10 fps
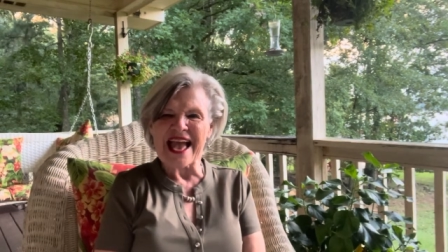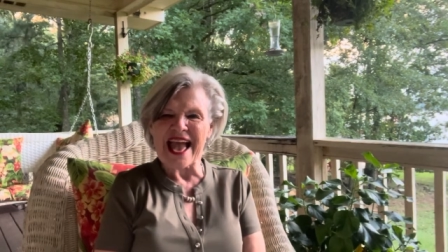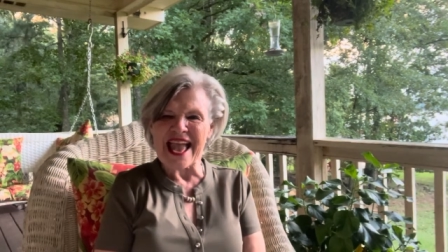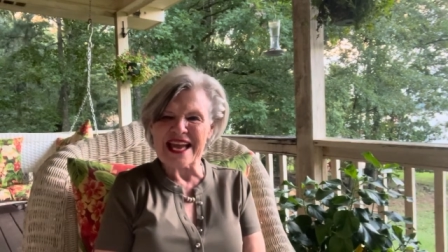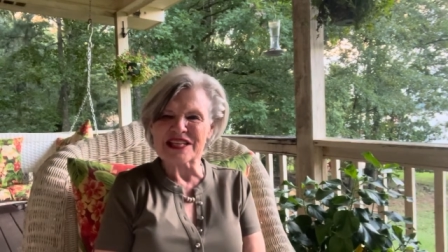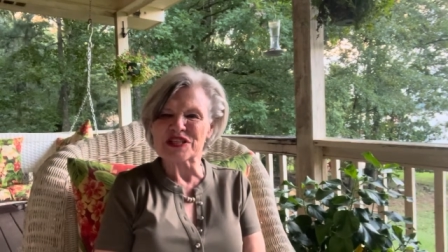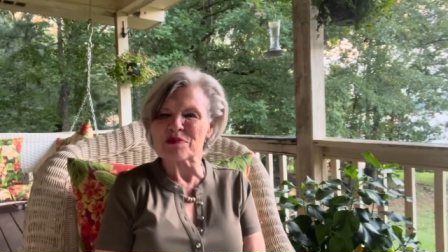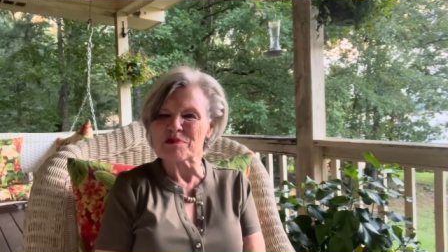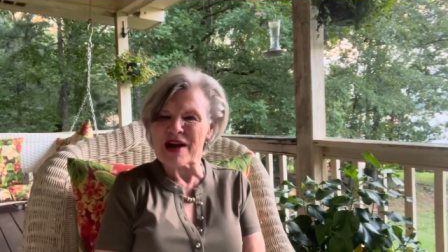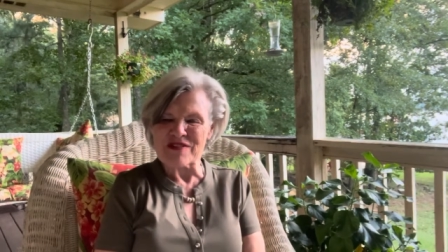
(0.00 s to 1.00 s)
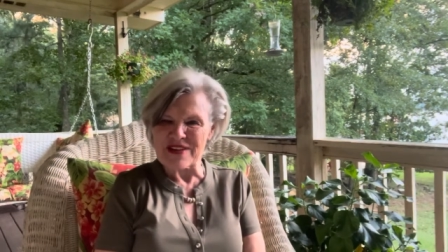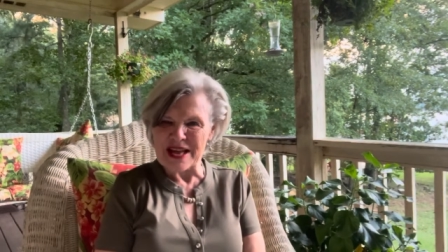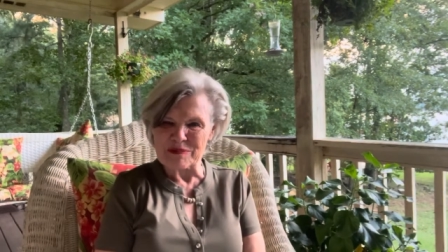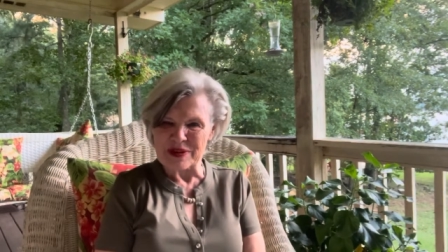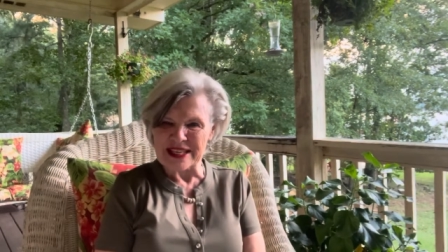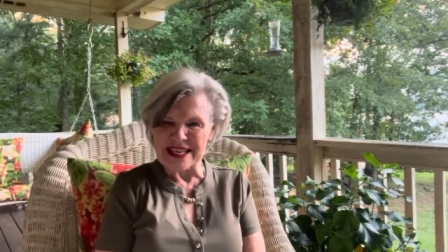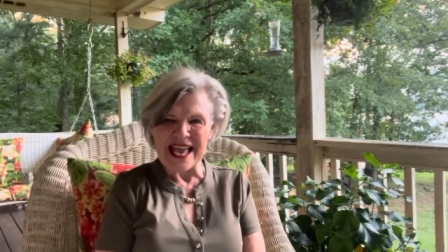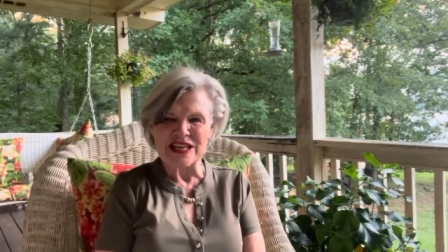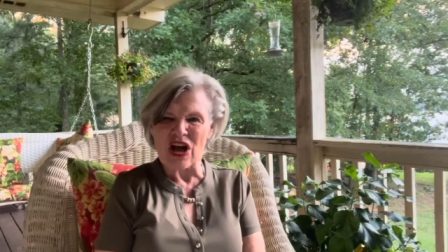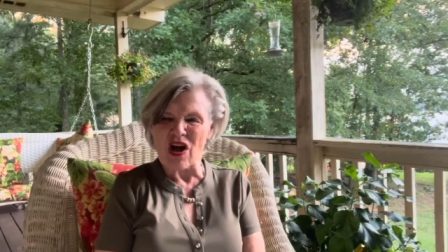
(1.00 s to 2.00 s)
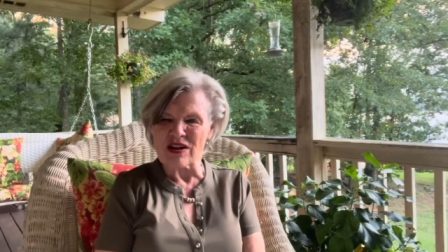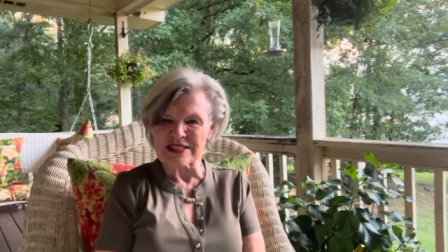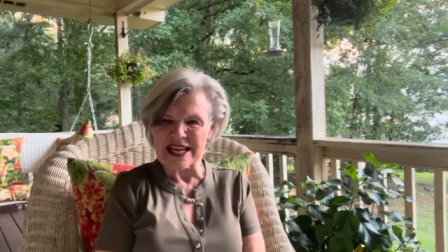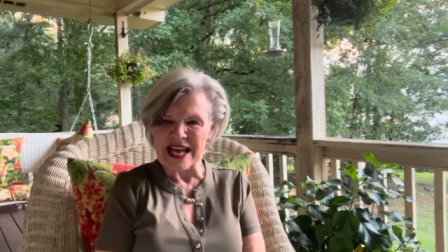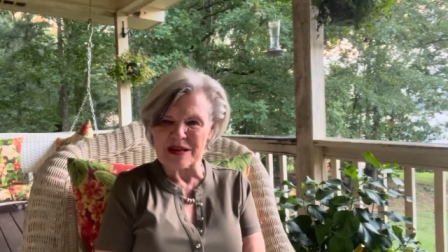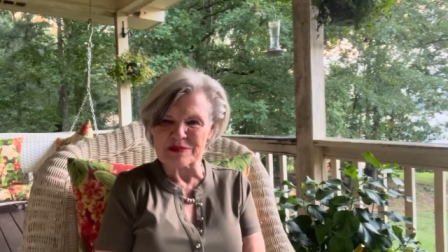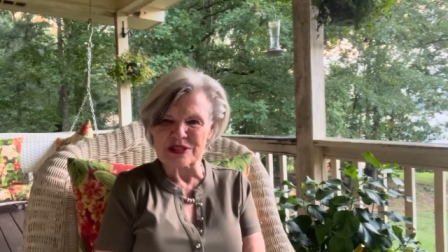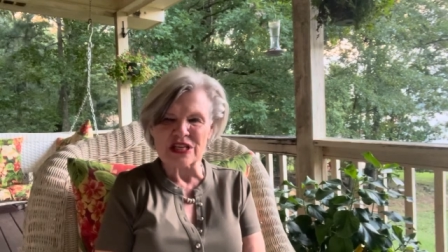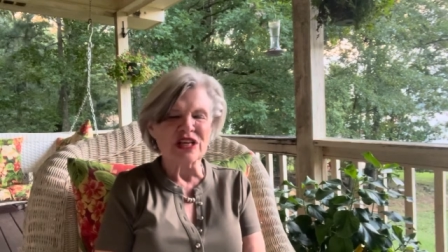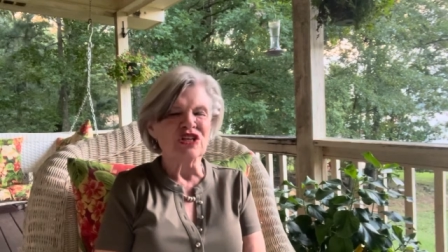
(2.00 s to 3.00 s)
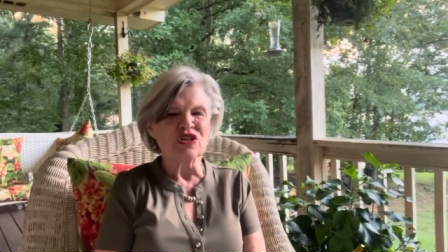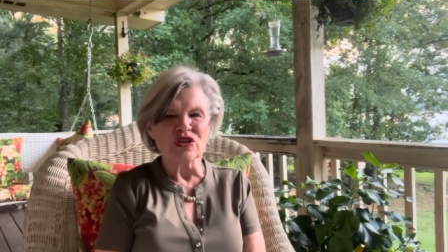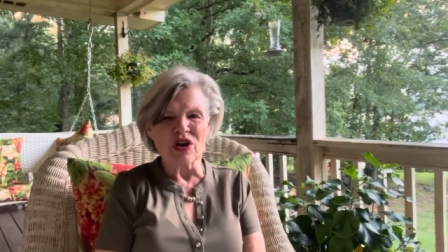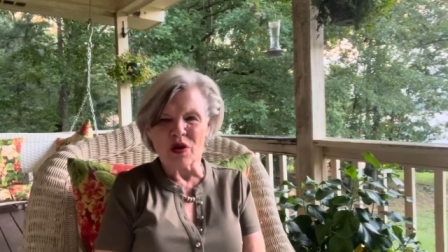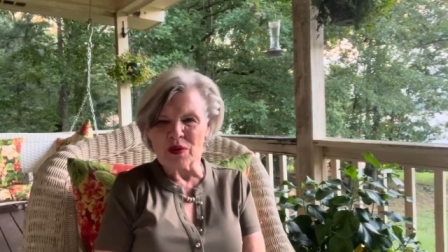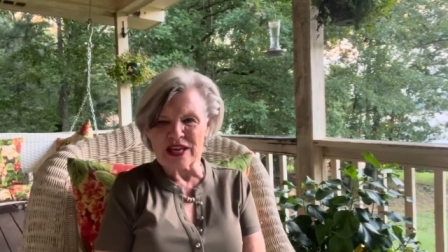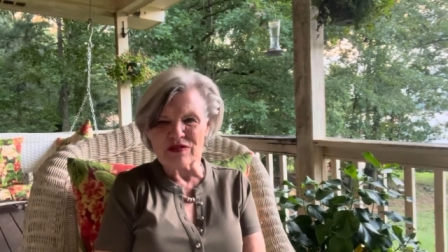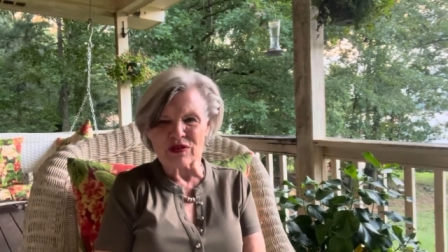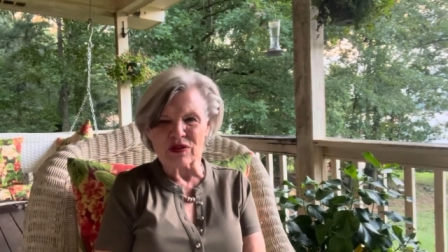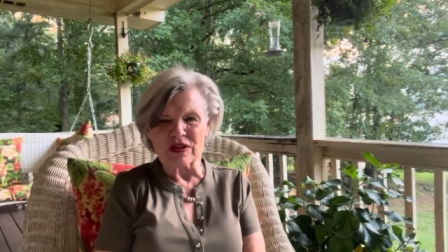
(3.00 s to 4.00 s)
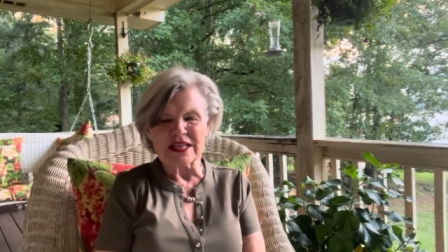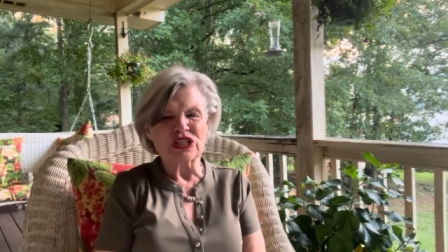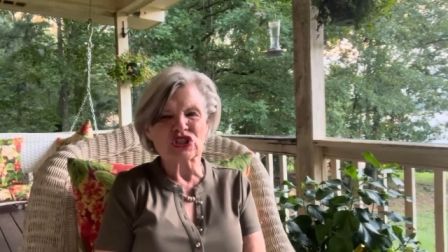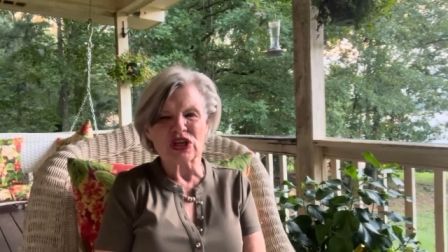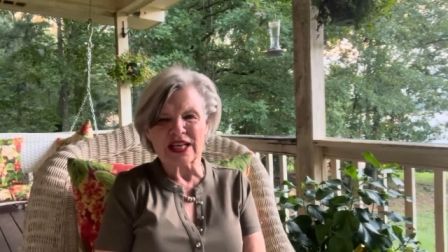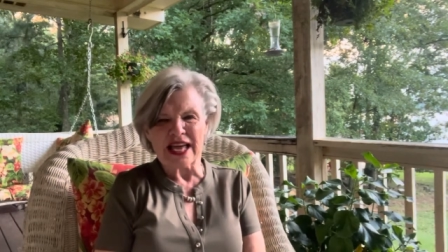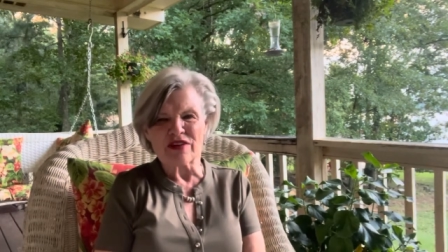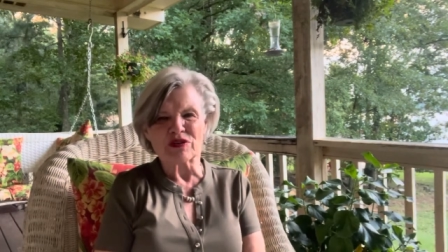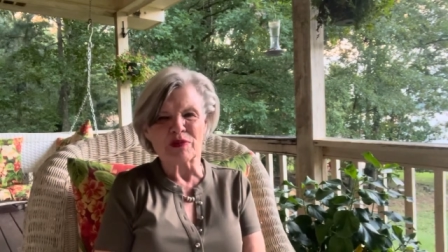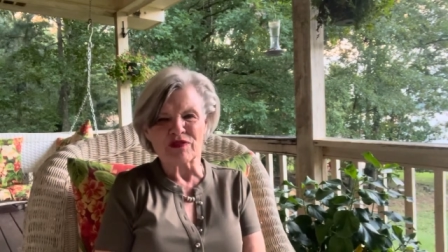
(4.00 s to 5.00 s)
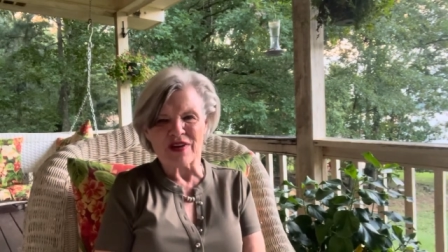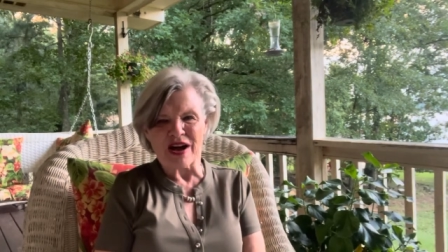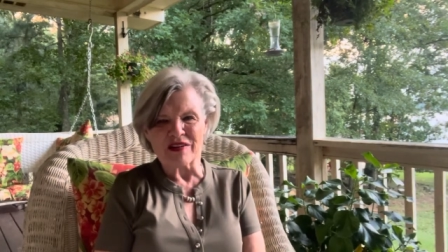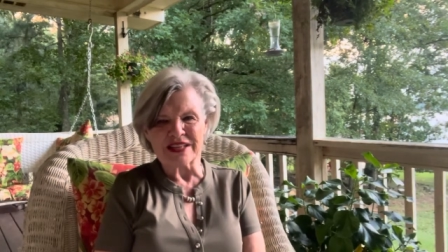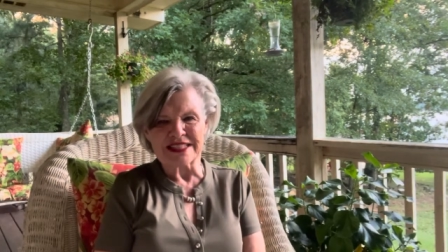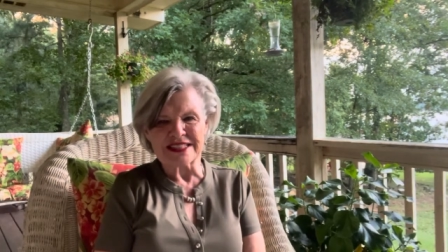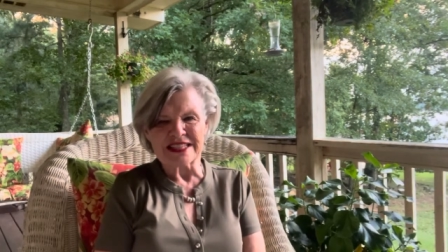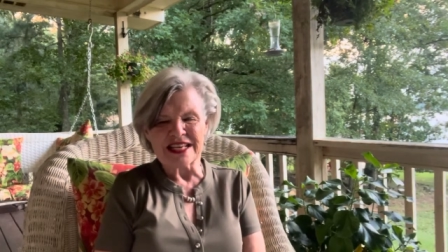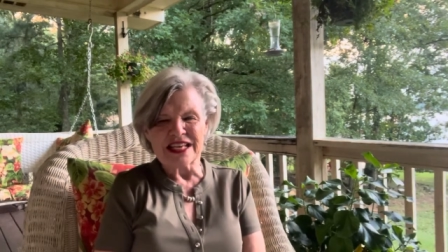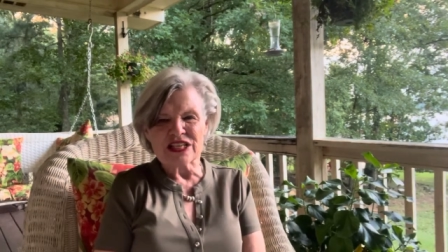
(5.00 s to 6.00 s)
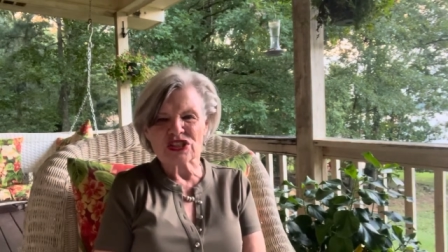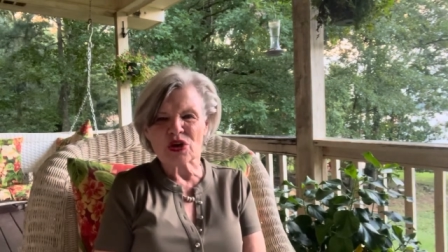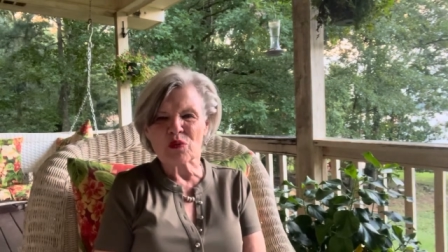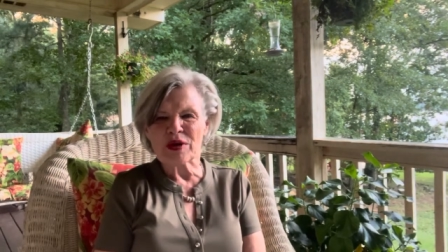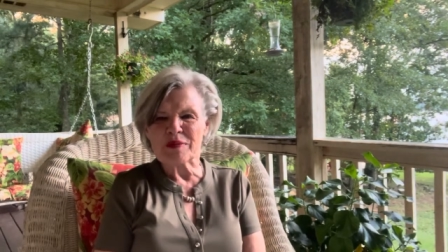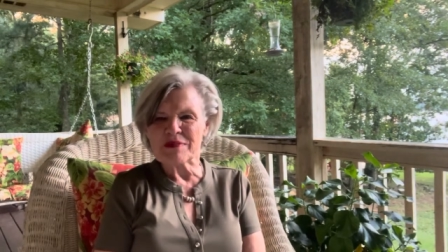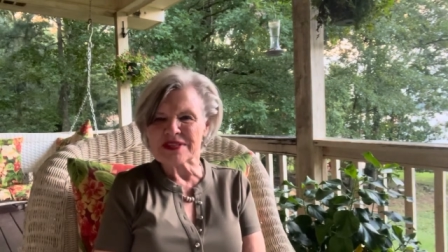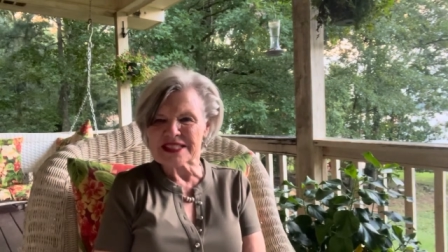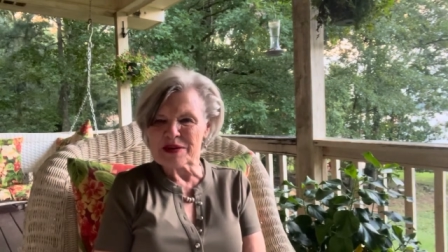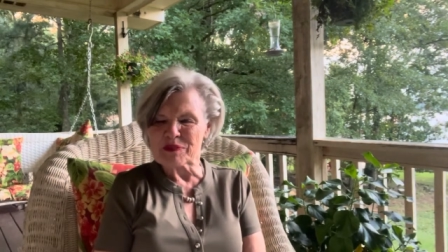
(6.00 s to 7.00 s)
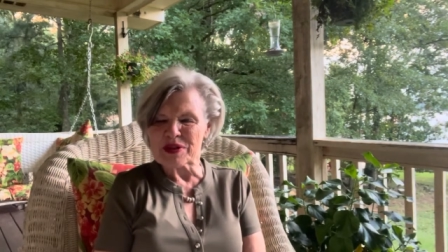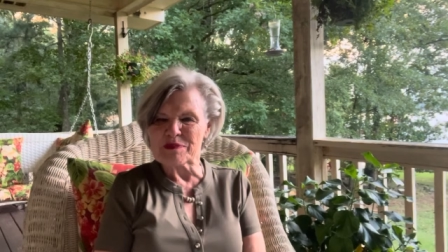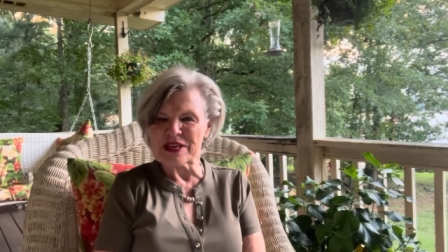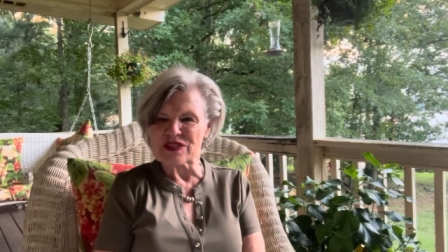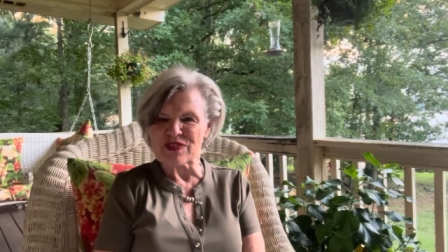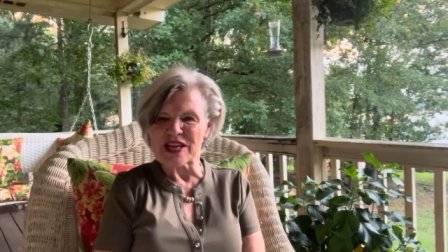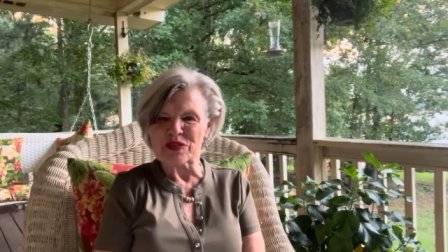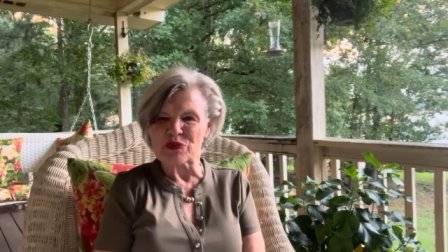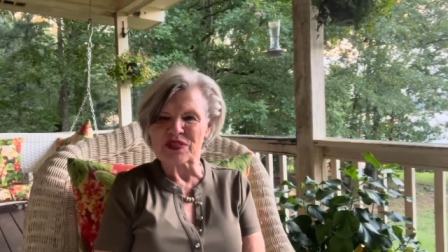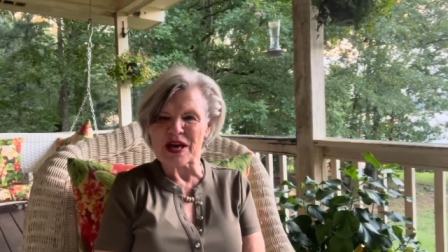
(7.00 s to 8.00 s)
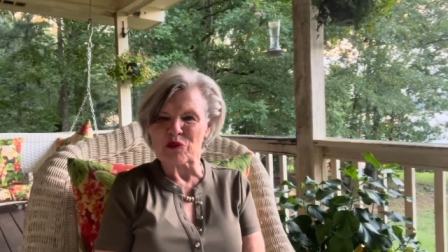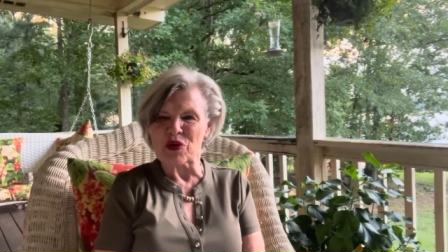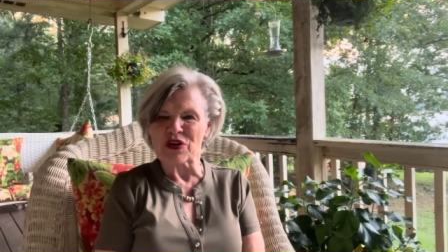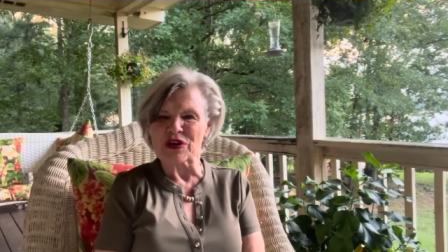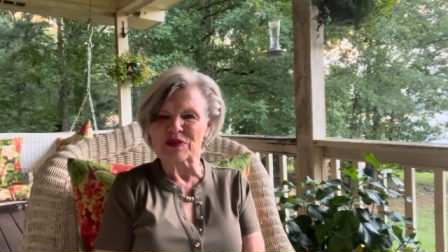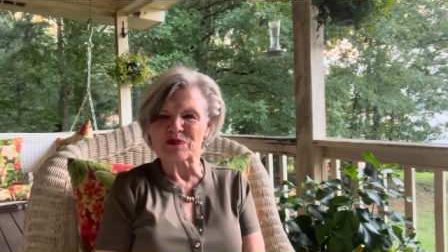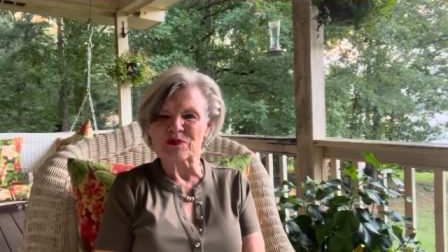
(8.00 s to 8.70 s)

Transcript: and my family at all times. No evil shall ever befall us. So we simply mix faith with that word.